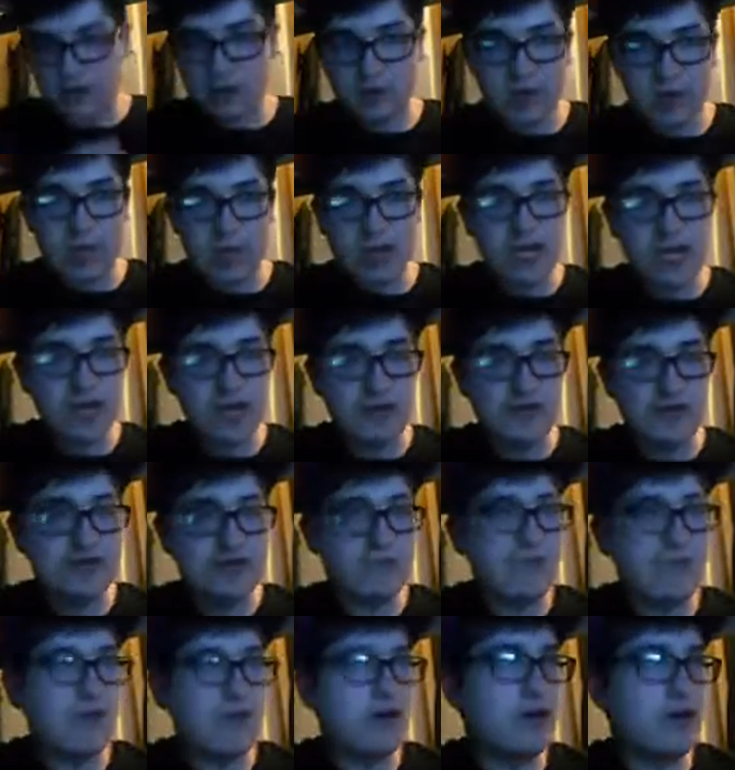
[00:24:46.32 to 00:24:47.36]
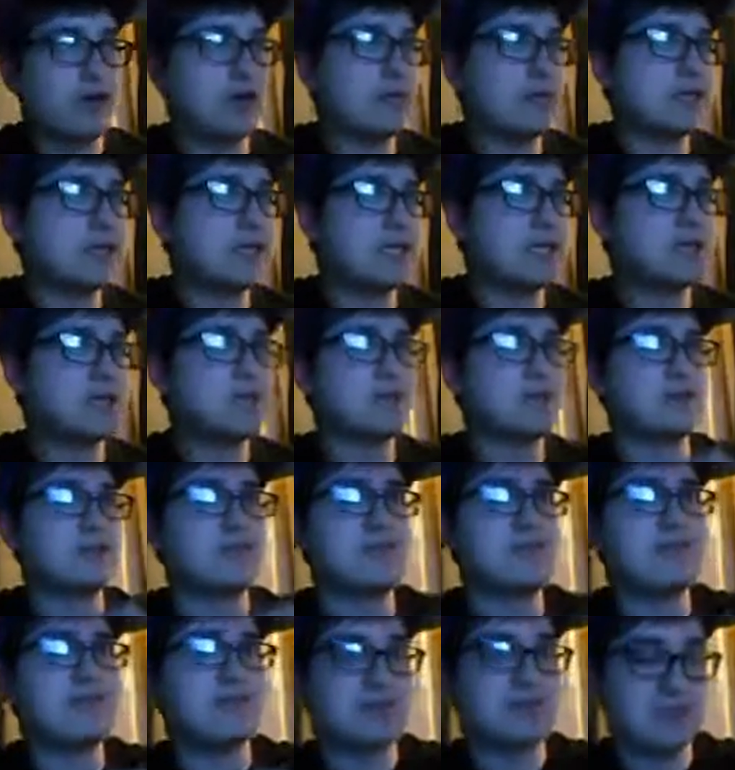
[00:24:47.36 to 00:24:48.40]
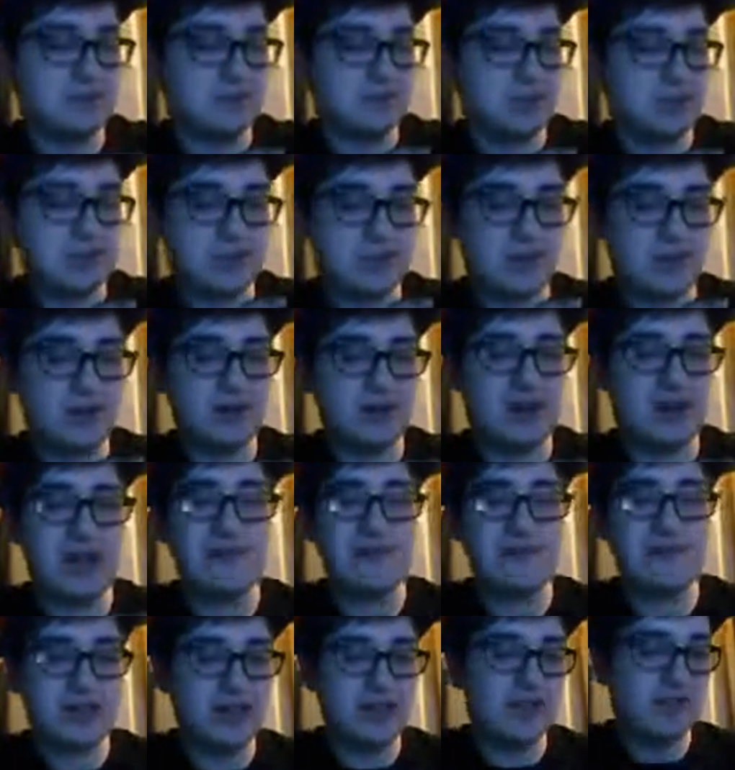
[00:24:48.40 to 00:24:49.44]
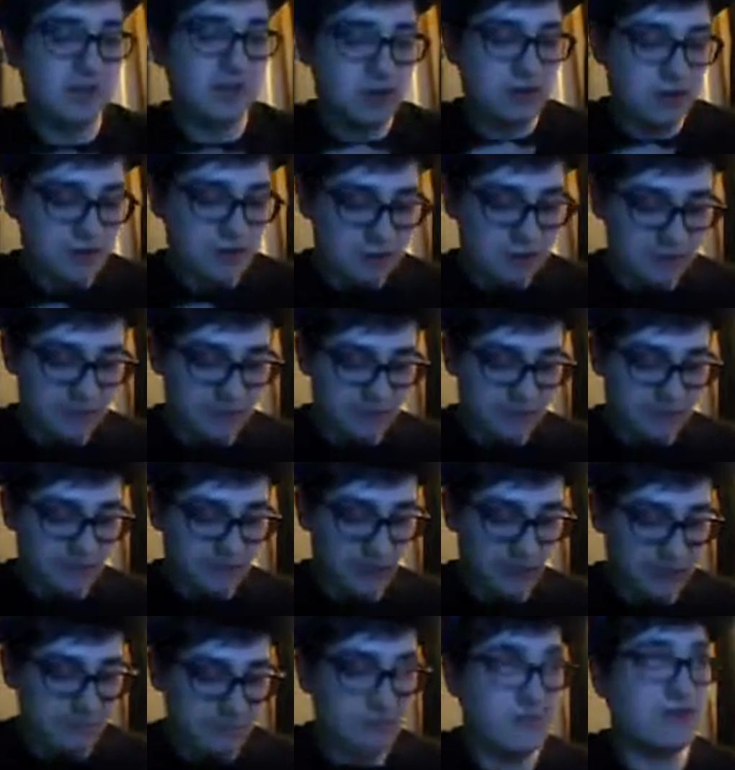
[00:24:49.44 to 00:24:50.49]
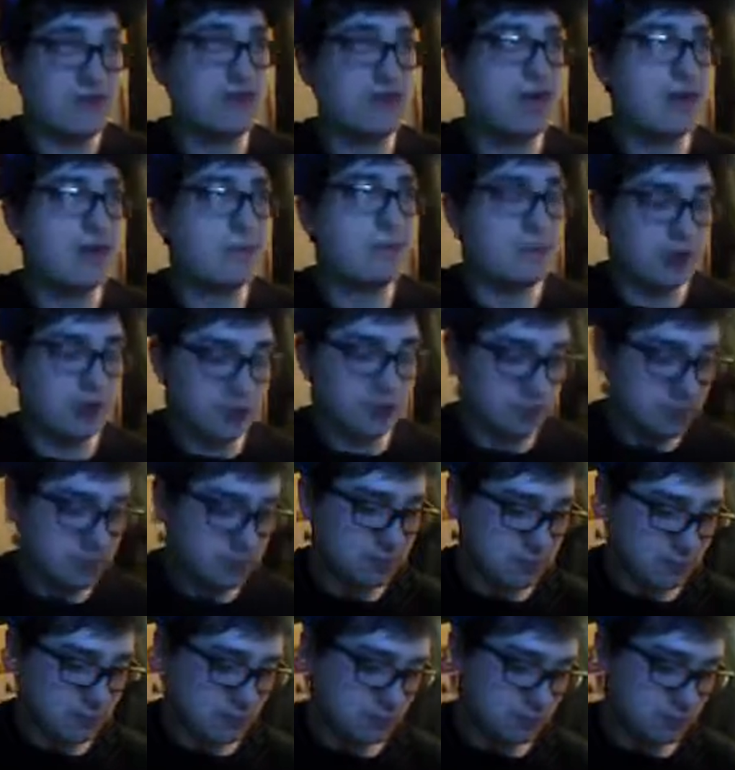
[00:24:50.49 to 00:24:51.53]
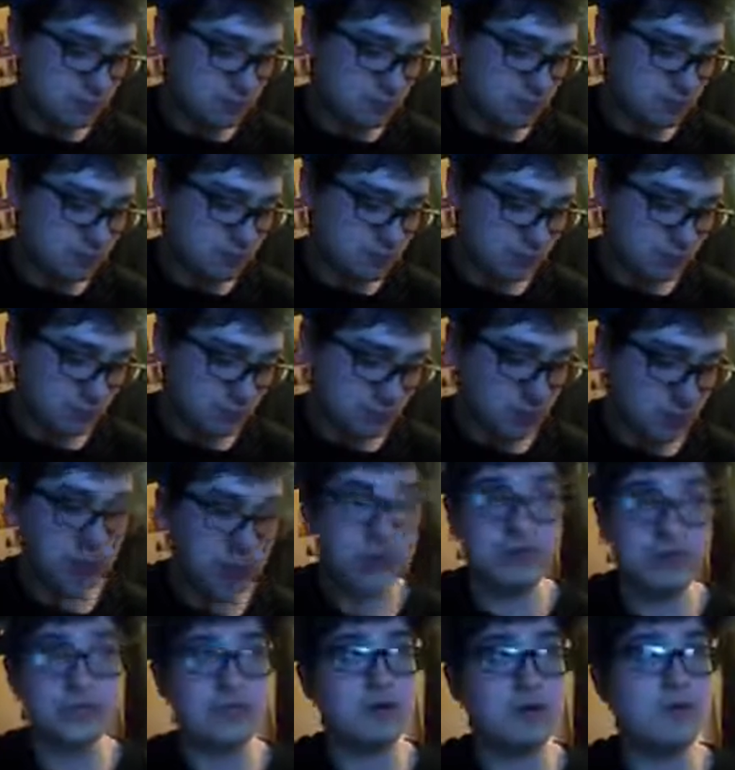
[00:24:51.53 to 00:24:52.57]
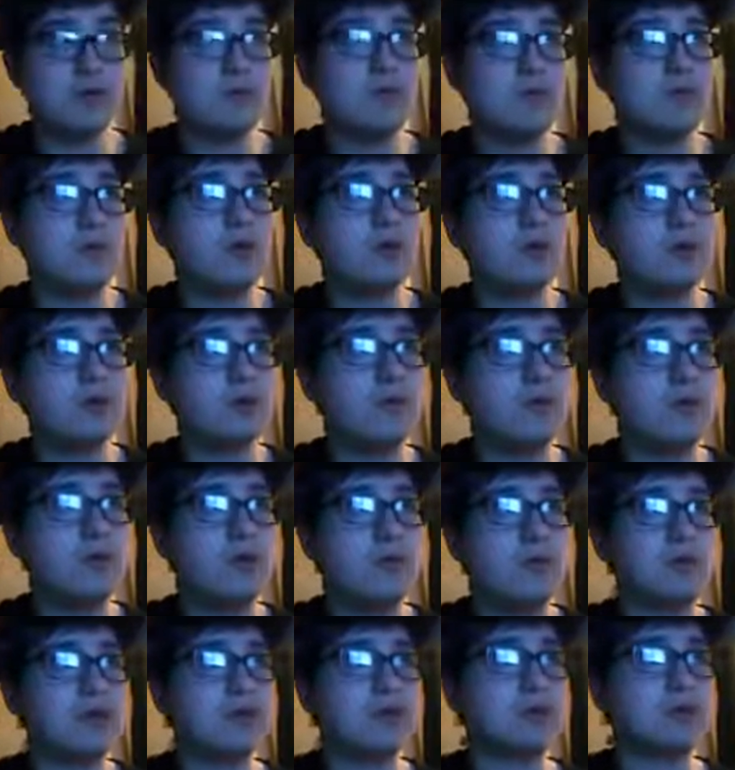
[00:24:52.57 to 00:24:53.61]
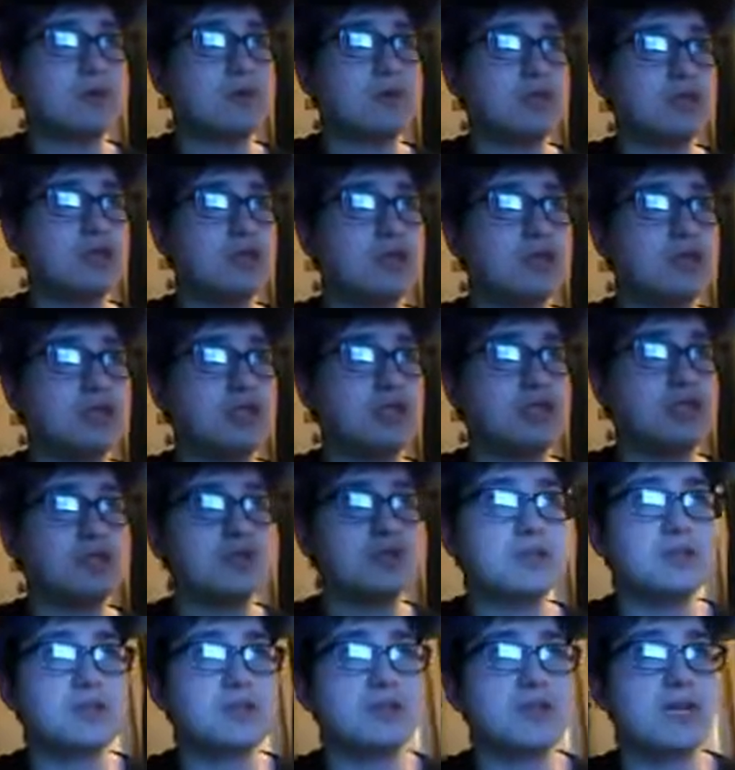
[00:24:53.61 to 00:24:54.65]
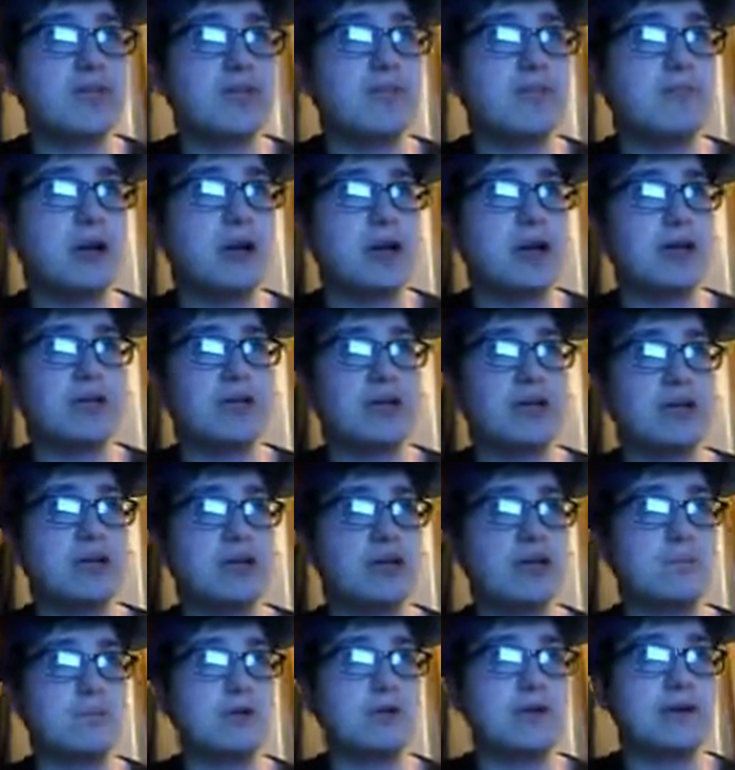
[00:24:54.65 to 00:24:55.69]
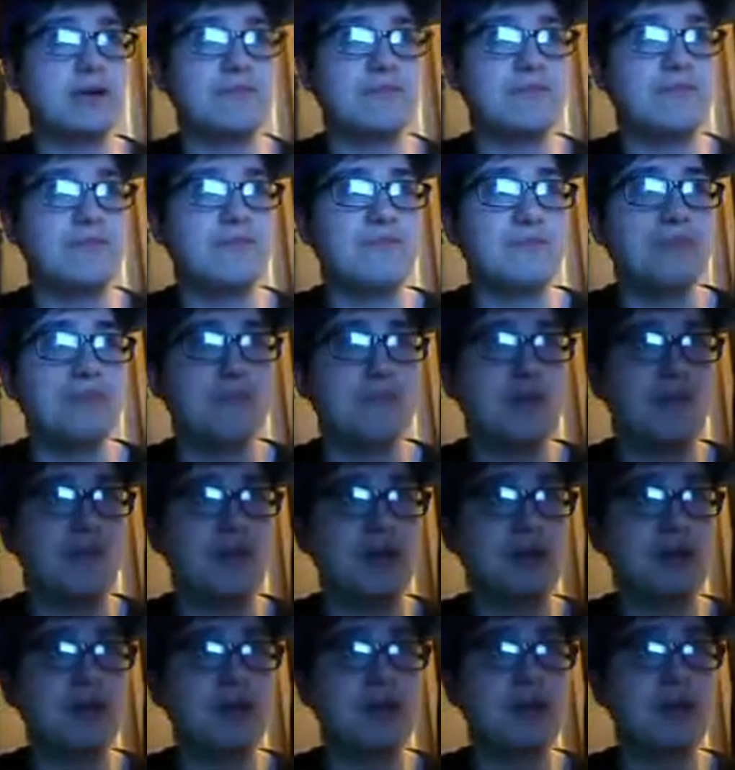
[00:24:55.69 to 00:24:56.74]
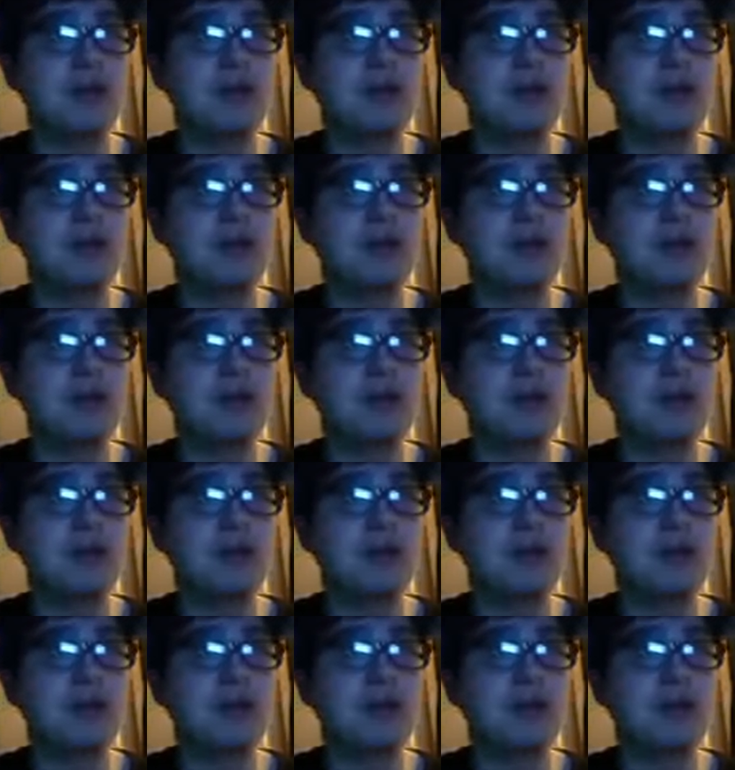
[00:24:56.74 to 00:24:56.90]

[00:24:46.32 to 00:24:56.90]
video. He thought he was Xbox Editions, but he's not. I forgive what him for that, but I still want Xbox editions in my Hero Herobrine movie.